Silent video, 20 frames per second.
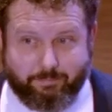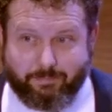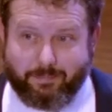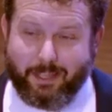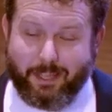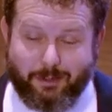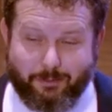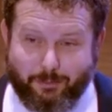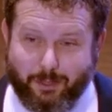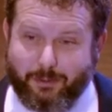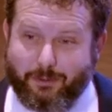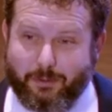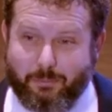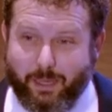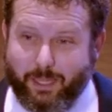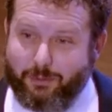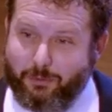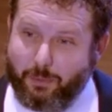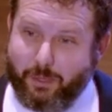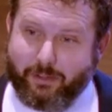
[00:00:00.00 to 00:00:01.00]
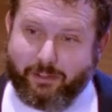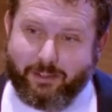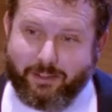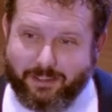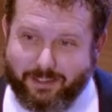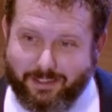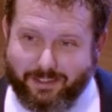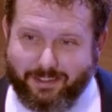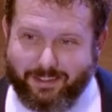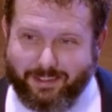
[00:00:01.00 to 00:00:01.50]
invented by Twitter
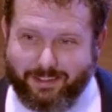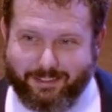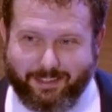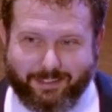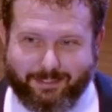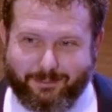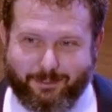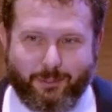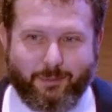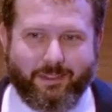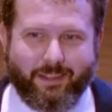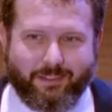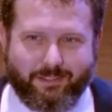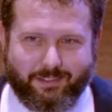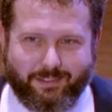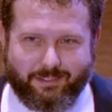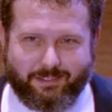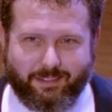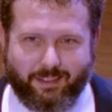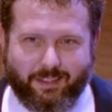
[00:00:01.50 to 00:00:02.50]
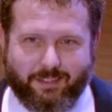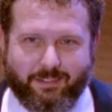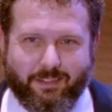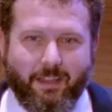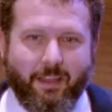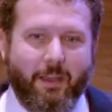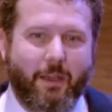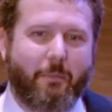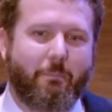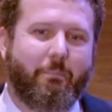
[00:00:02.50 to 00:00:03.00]
in like 2006,
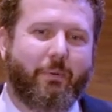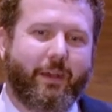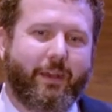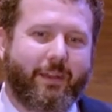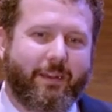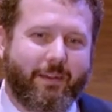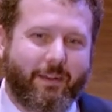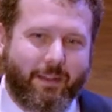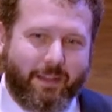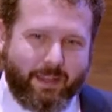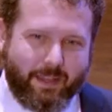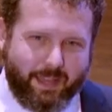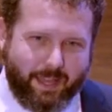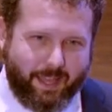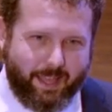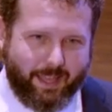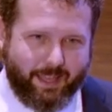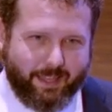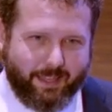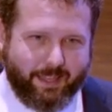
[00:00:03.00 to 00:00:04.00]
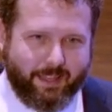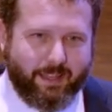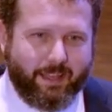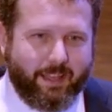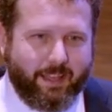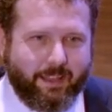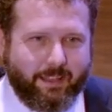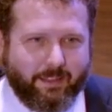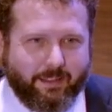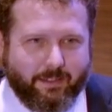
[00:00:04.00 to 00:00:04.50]
but
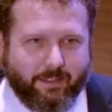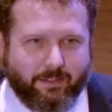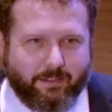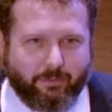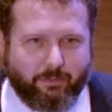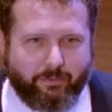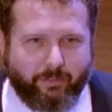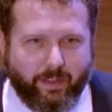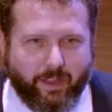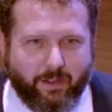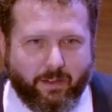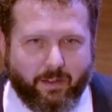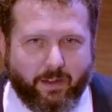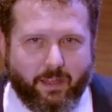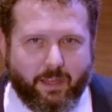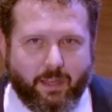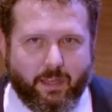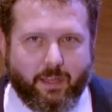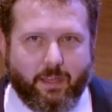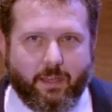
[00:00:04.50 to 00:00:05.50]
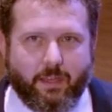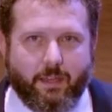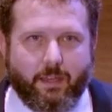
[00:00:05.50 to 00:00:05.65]
is very